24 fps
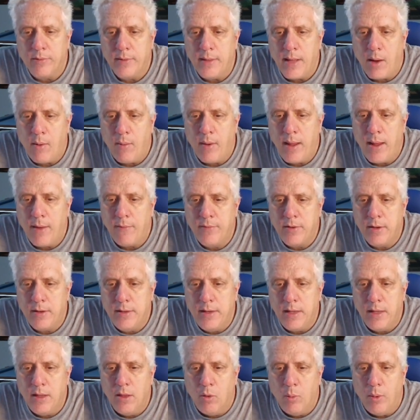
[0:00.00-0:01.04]
Now I have to
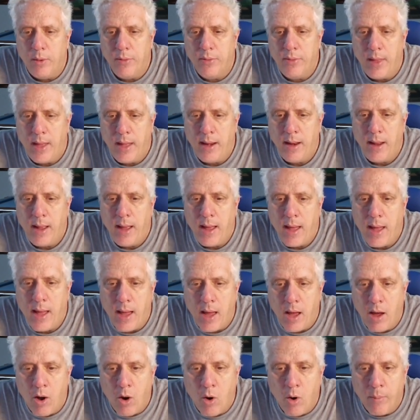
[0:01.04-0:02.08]
deal with that.
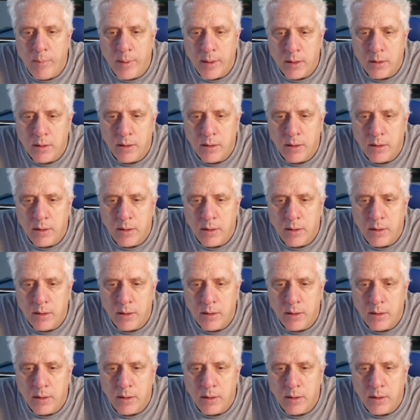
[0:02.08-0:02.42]
How am I going to